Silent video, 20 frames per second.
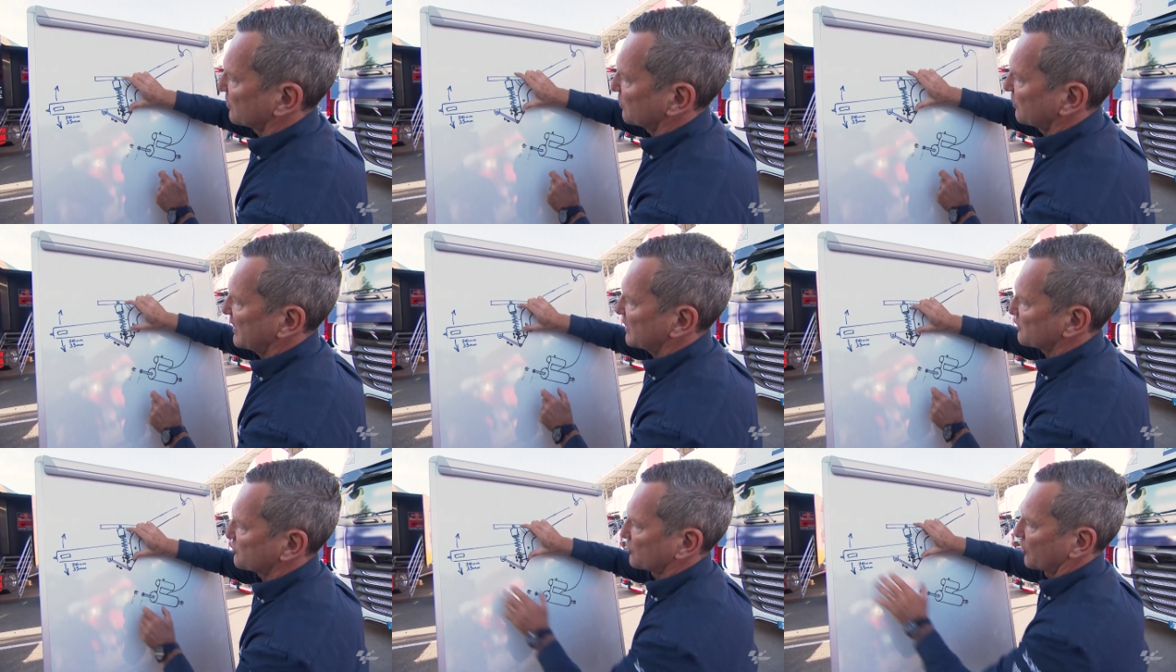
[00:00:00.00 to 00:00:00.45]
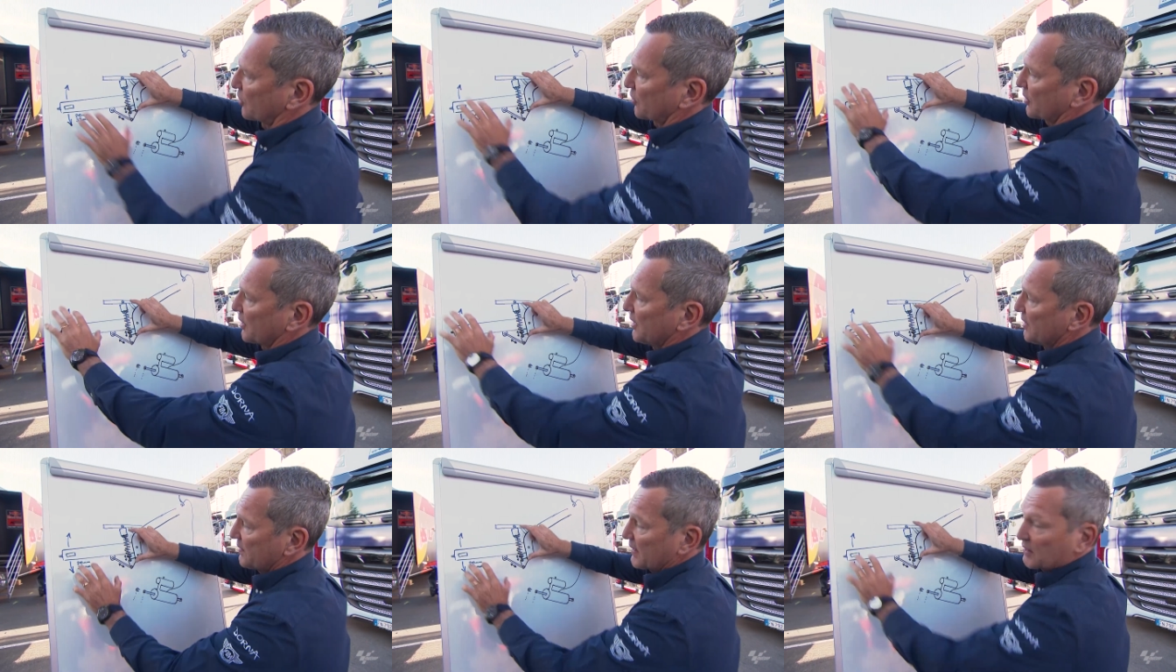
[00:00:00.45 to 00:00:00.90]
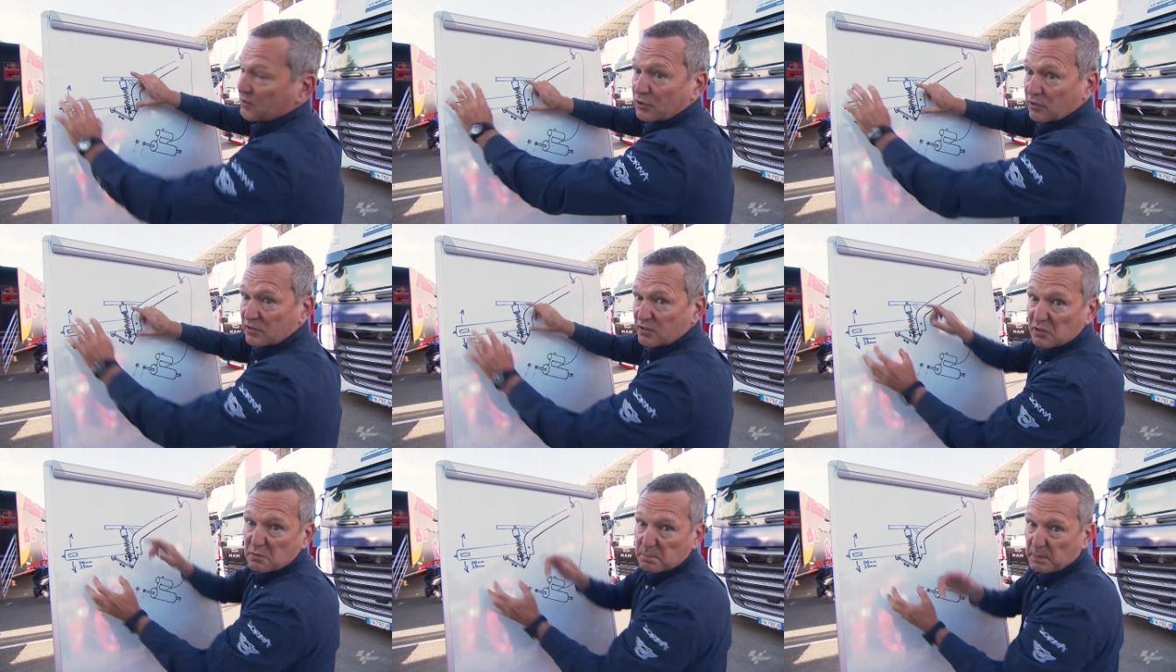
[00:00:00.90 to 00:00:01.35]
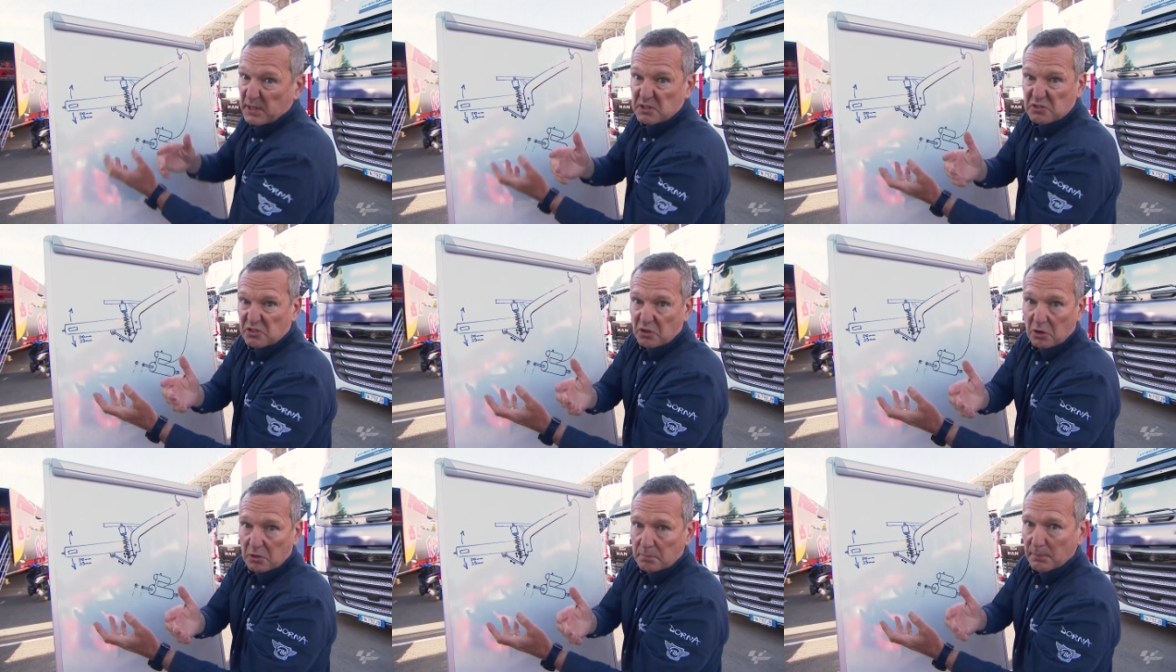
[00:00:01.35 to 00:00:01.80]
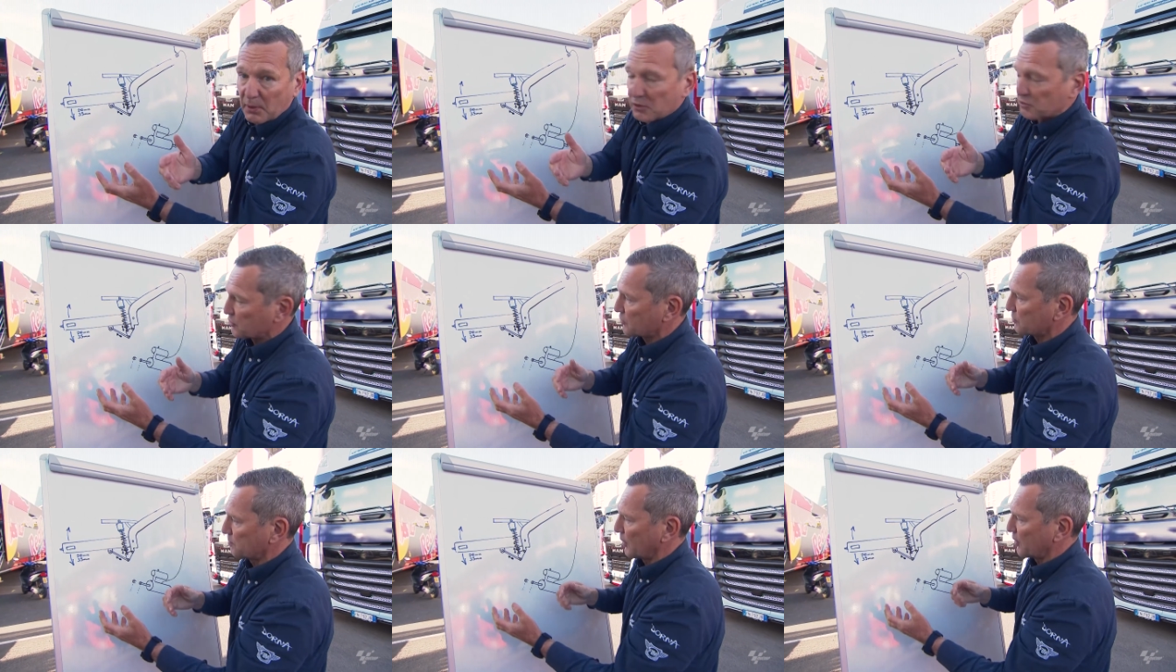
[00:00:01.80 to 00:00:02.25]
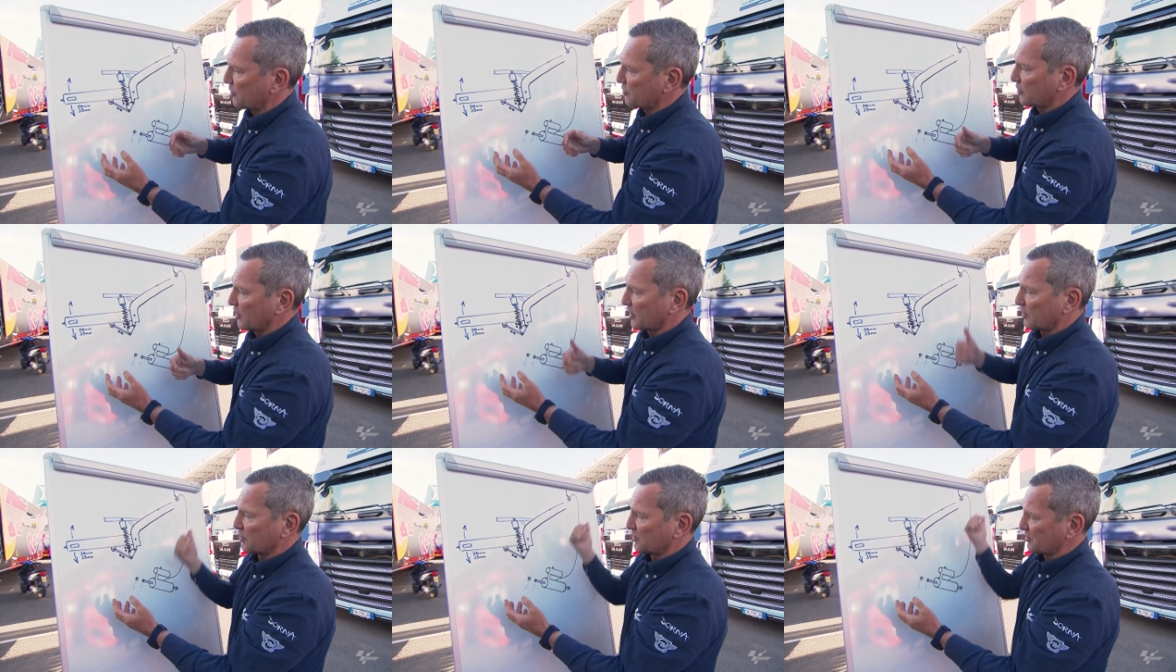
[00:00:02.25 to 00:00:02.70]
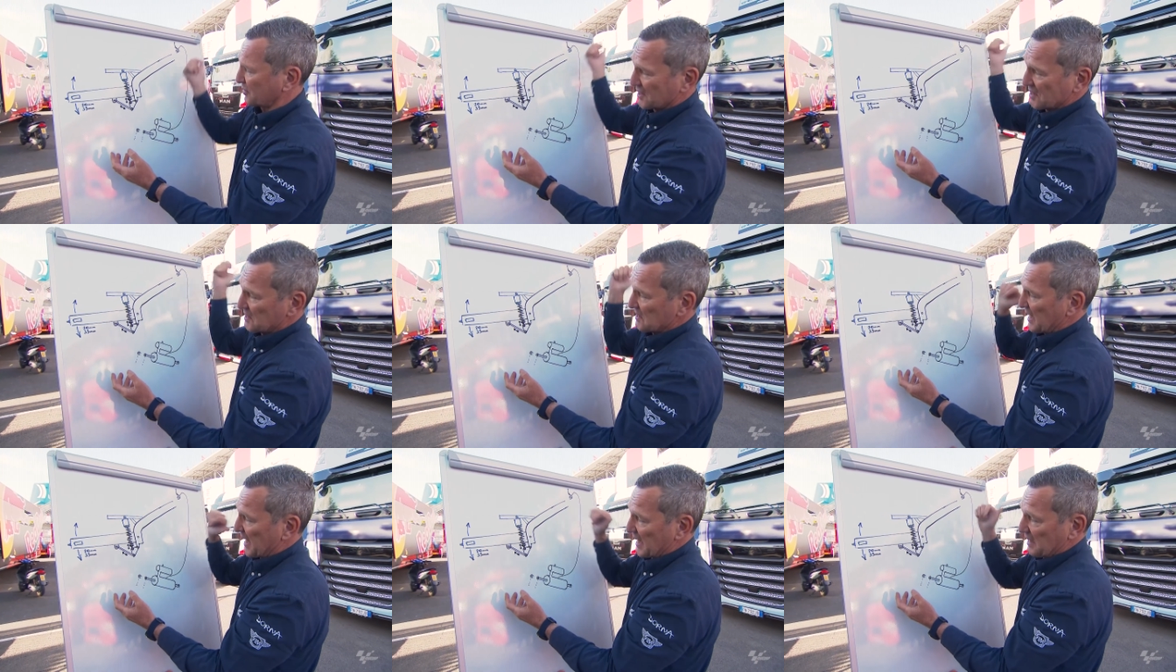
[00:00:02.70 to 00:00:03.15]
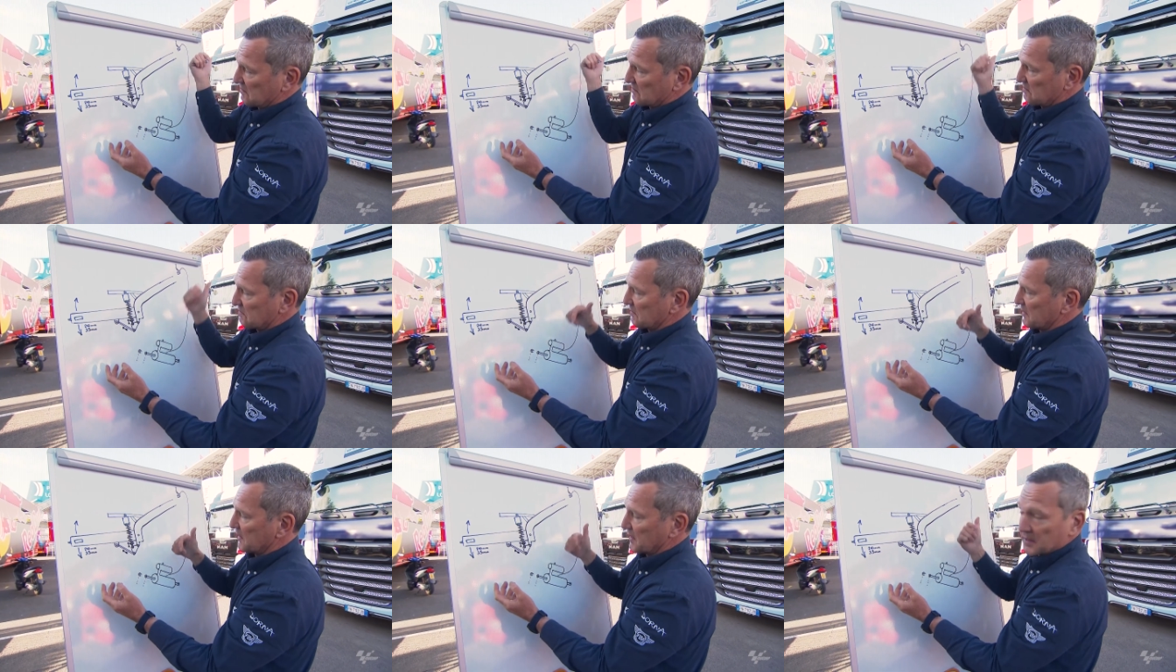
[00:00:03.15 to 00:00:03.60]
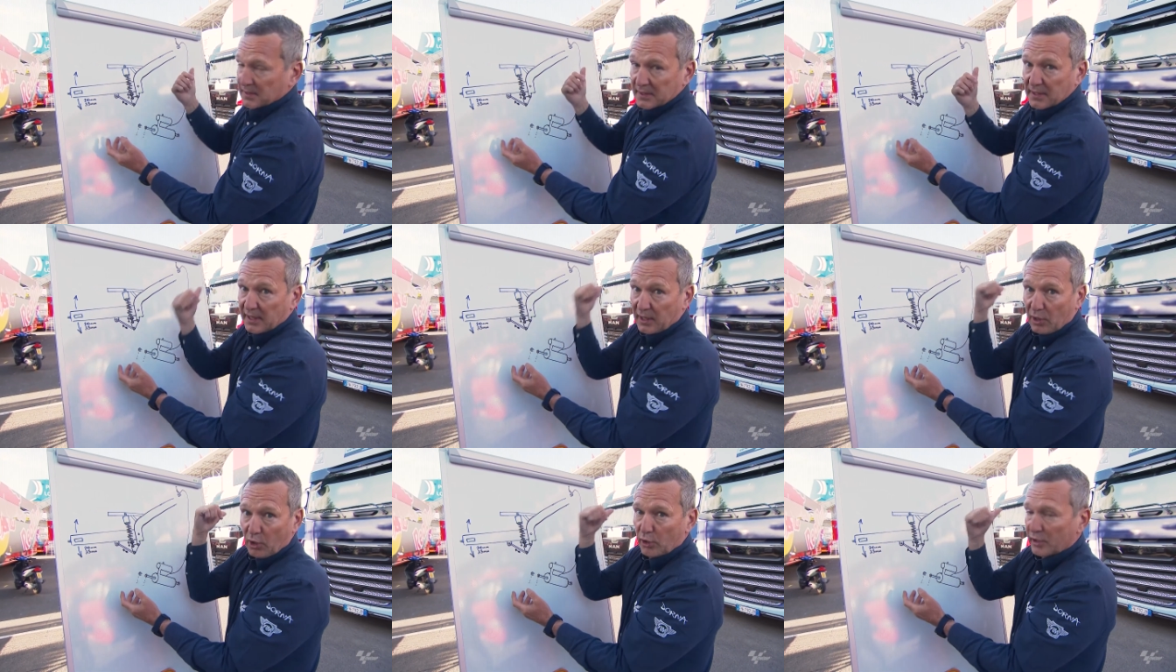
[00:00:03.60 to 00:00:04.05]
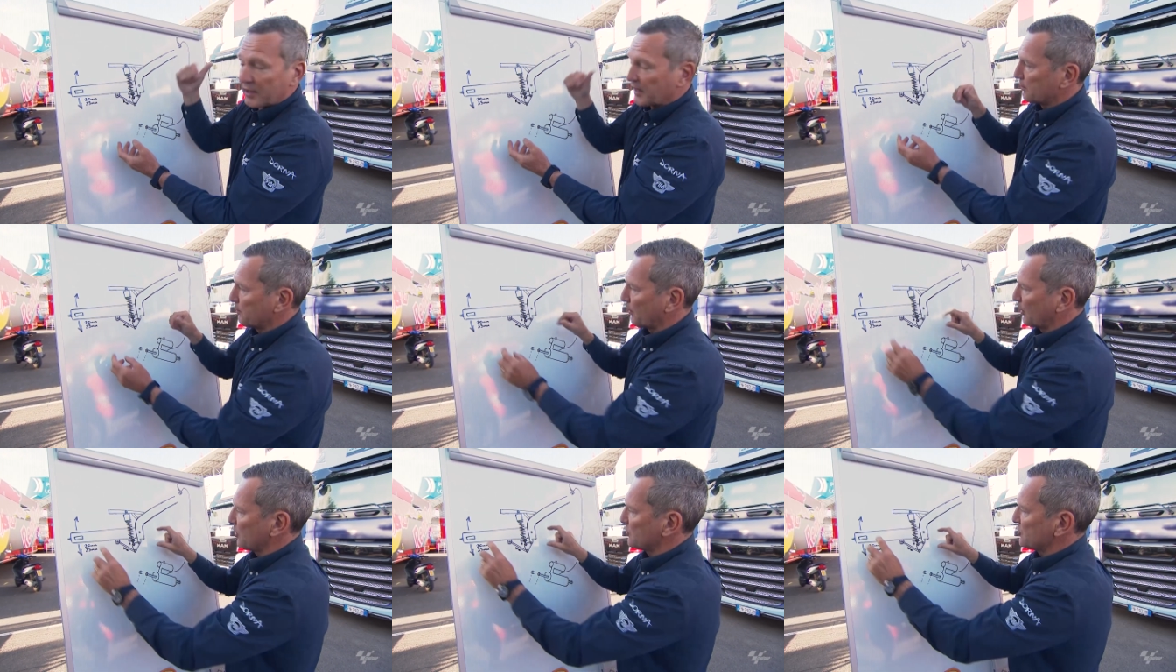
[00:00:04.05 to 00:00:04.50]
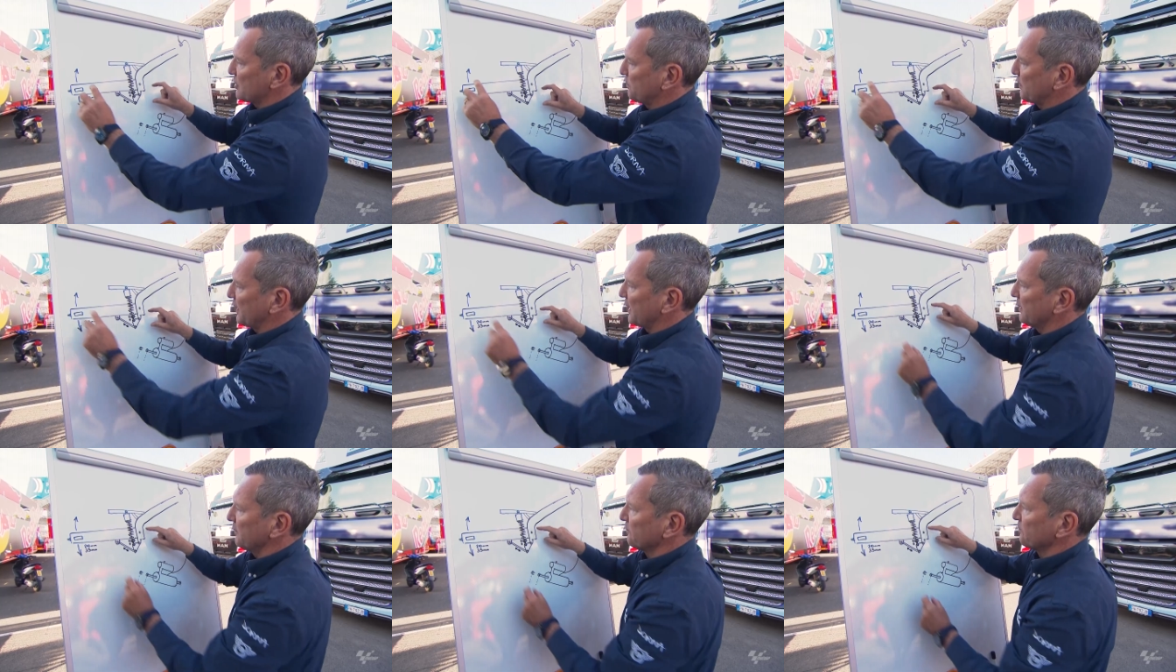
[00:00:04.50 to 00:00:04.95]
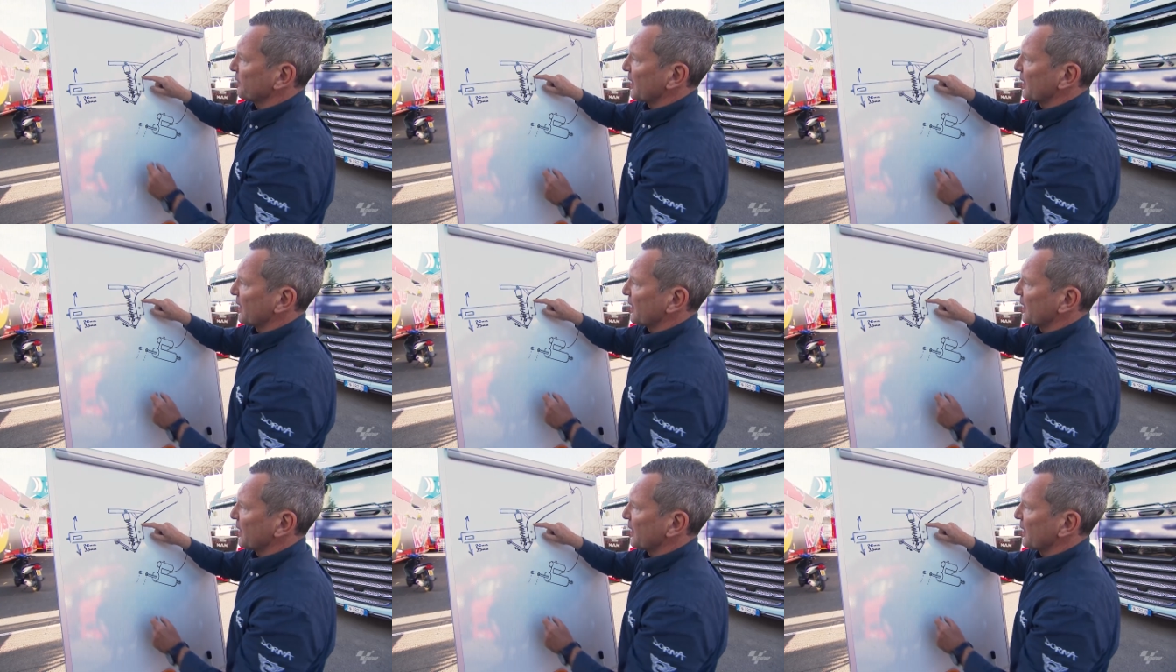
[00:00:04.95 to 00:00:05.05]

the rear shock. That's your suspension on most motorcycles, and including a MotoGP.